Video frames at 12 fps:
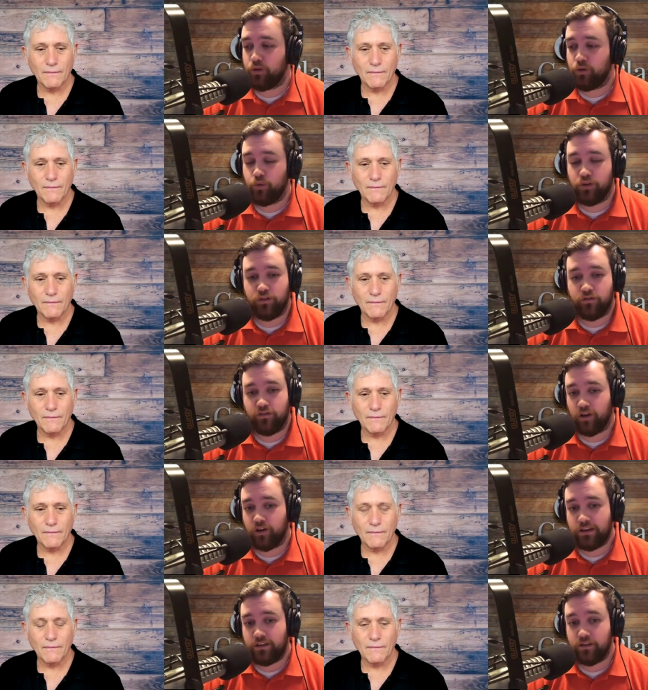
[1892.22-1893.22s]
Speaker 1: you is
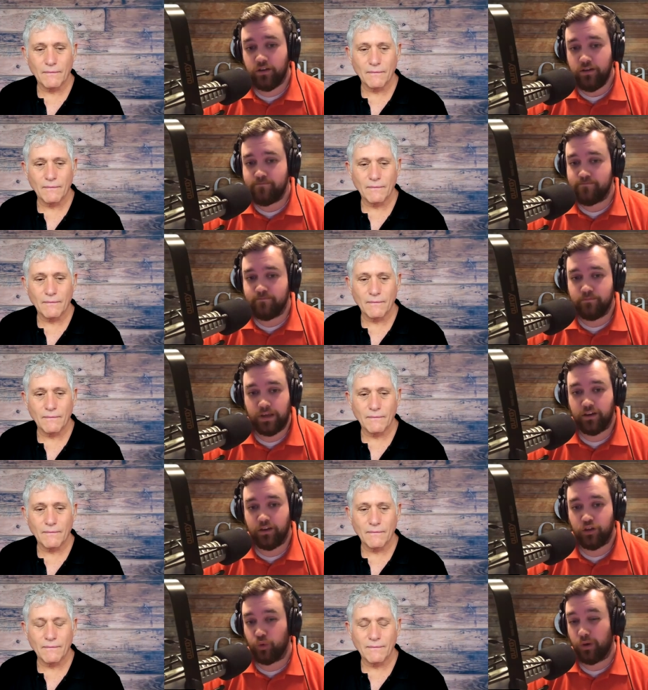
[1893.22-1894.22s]
very easy
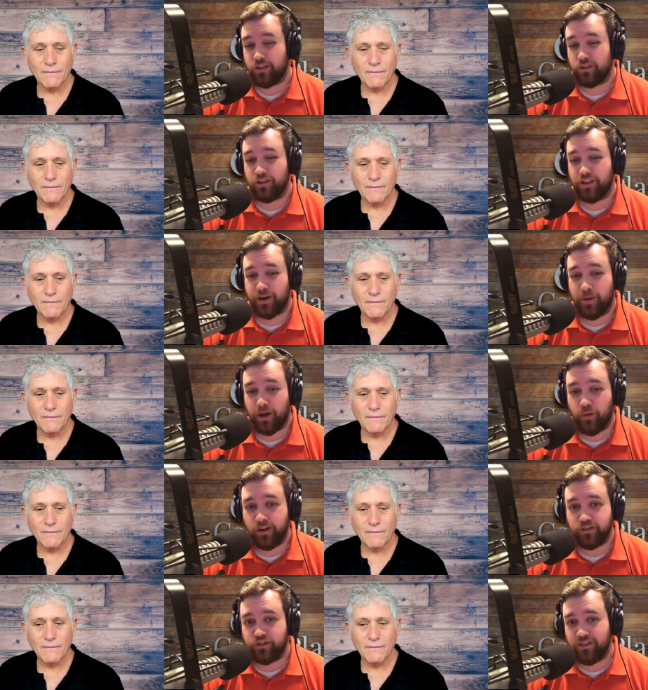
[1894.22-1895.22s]
because you answer a lot of my
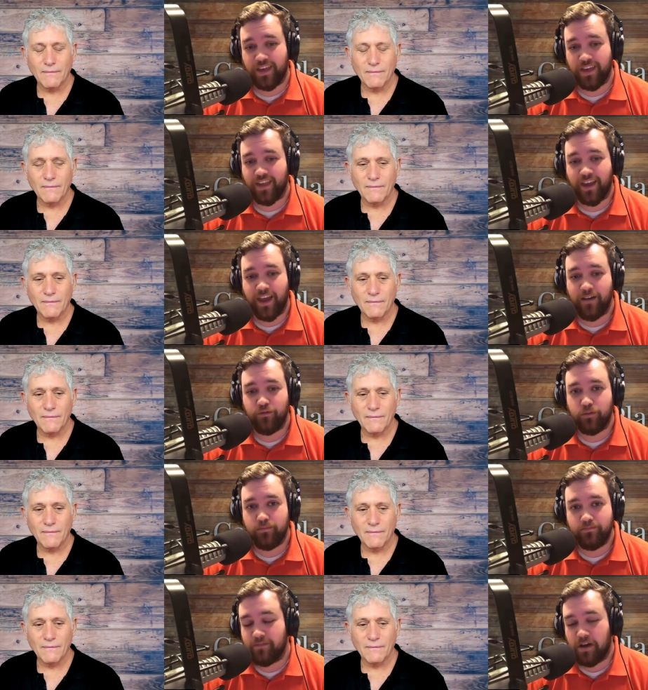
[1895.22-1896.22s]
questions as I have
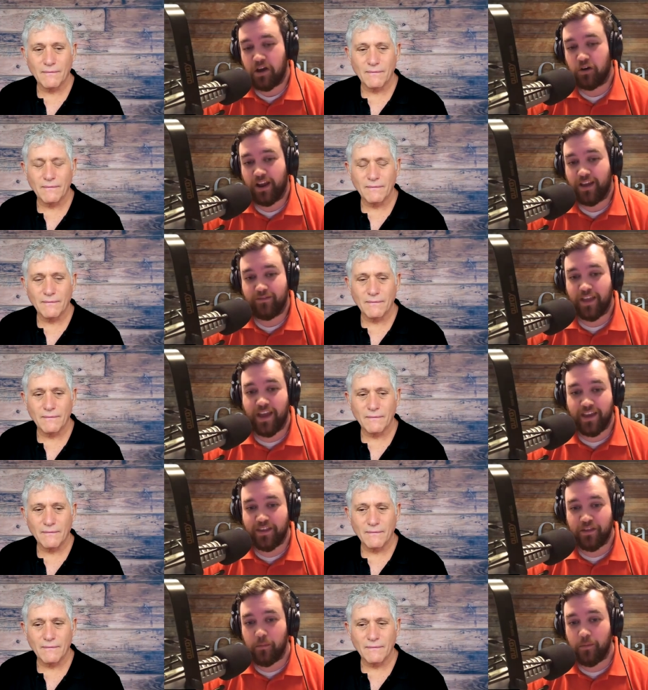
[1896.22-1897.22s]
them. I don't have to
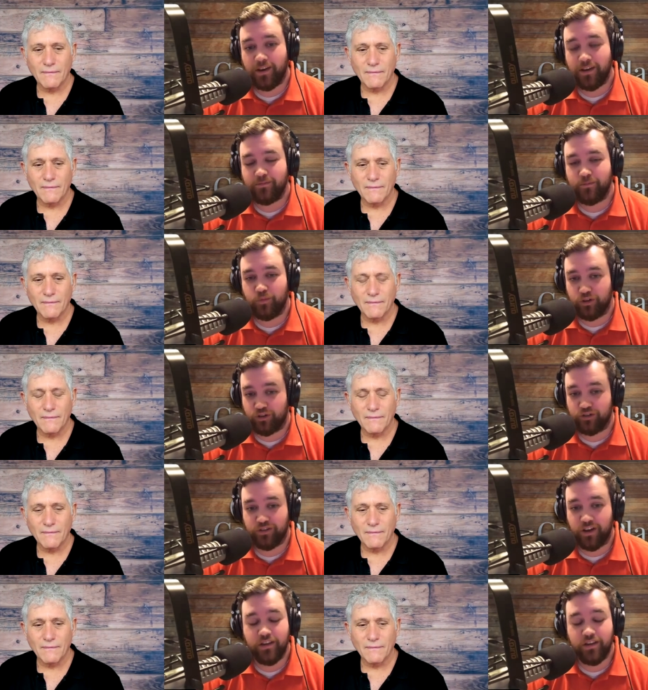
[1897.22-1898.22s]
ask that many, which is
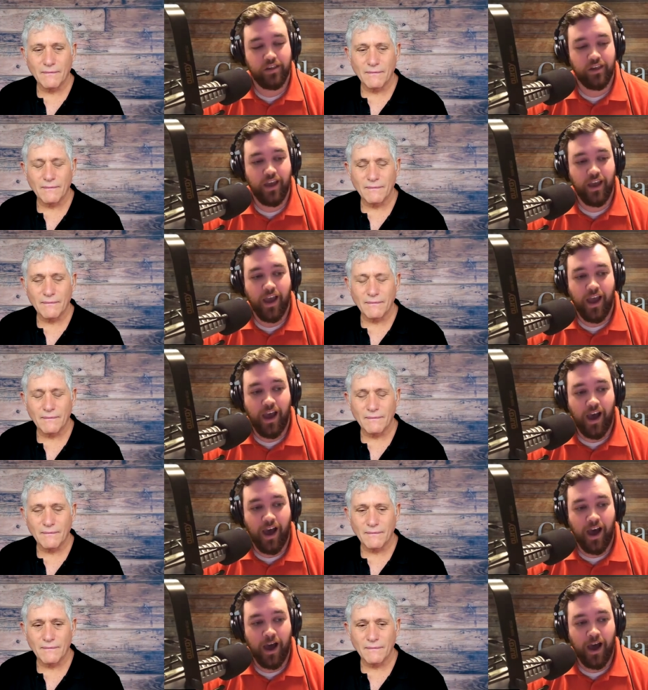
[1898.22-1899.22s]
nice.
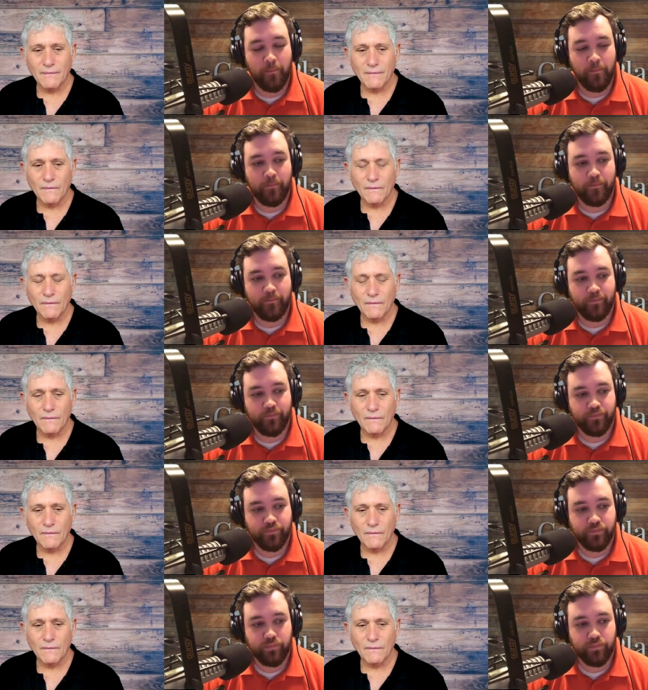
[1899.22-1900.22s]
Um,
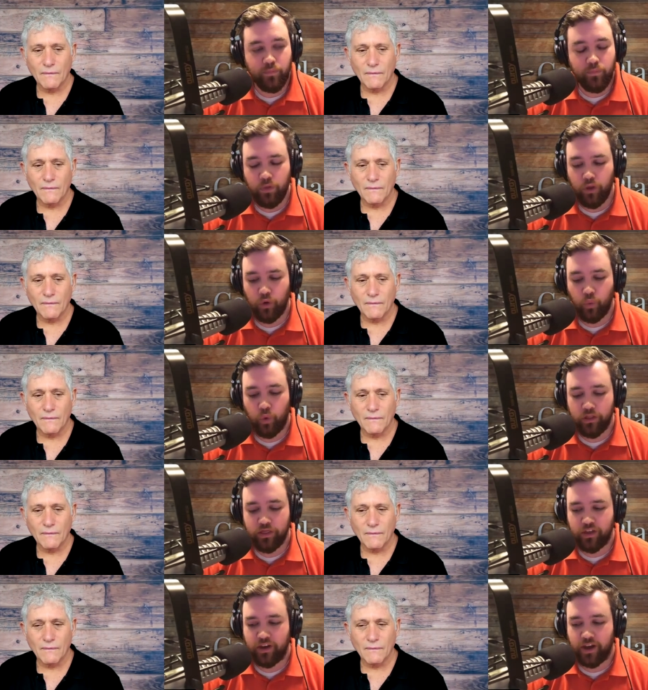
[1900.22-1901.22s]
one
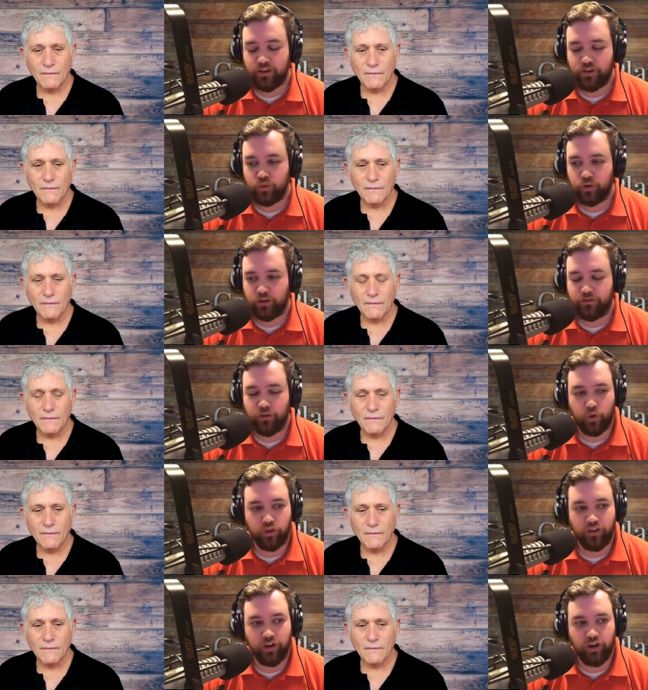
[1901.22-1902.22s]
thing I do want to
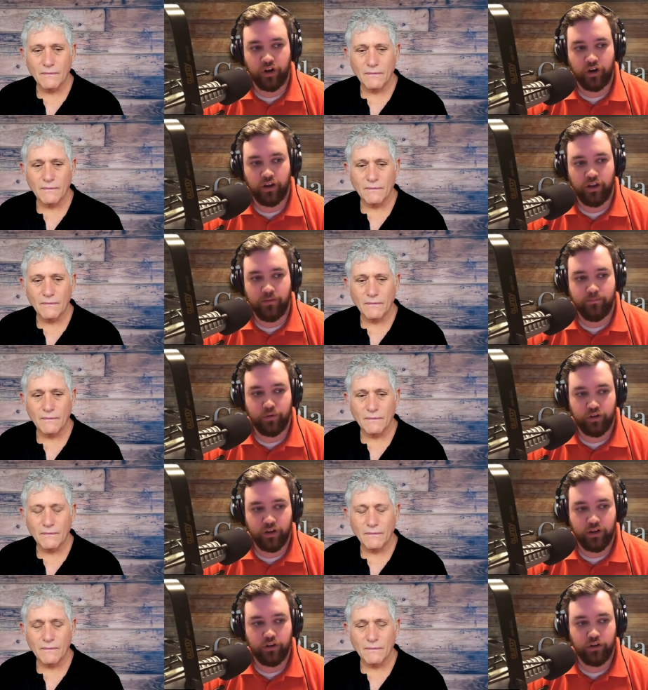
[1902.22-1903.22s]
focus in on in
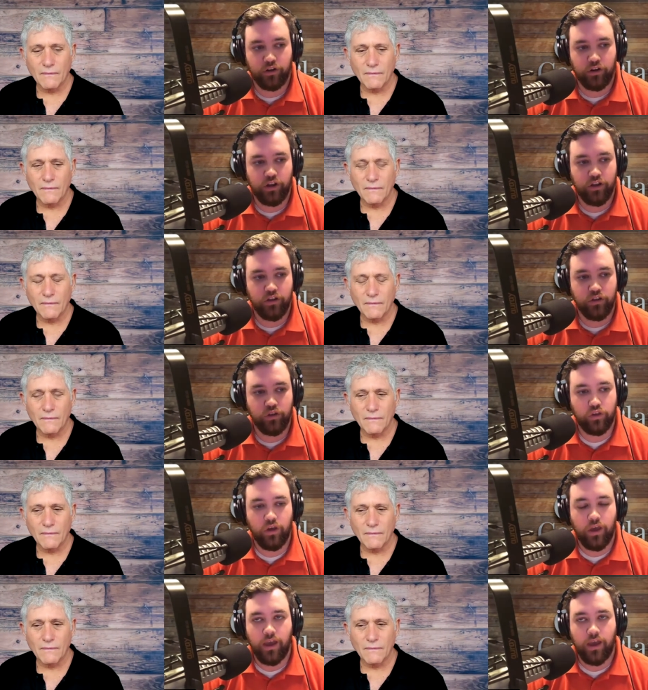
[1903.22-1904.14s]
particular is